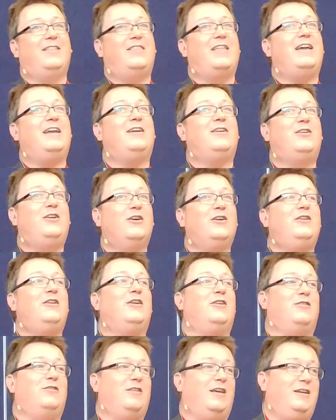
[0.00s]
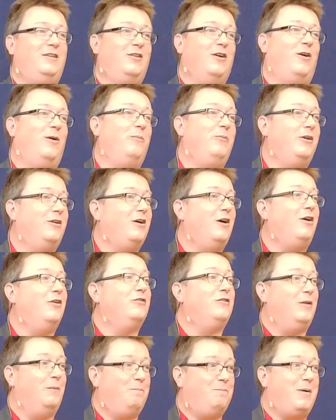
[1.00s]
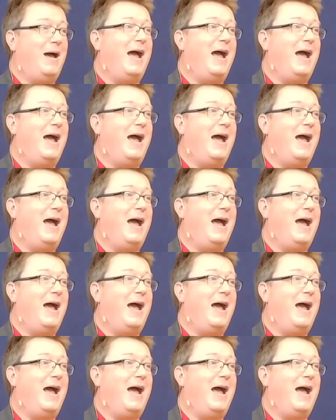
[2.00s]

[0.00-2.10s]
Thank goodness they don't, because the